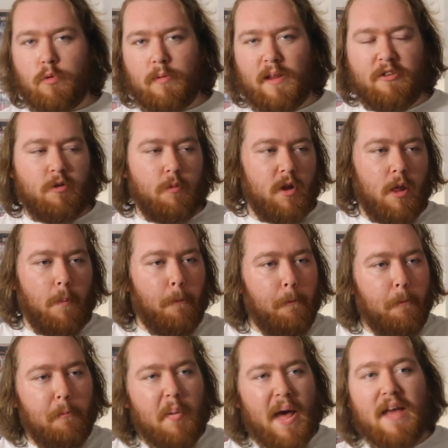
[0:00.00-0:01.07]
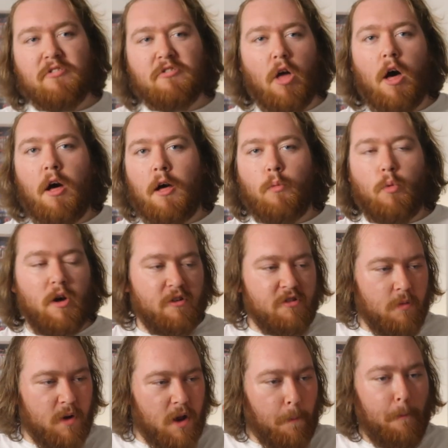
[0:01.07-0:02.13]
probably some of the best artwork,
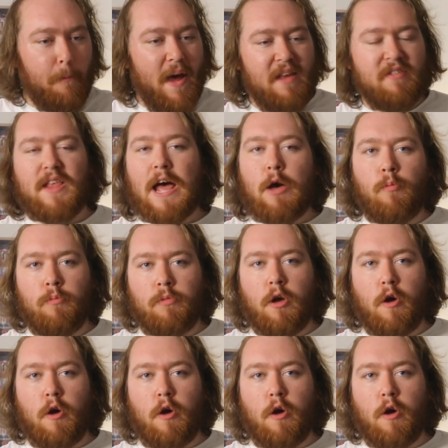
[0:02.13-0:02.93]
some of the best album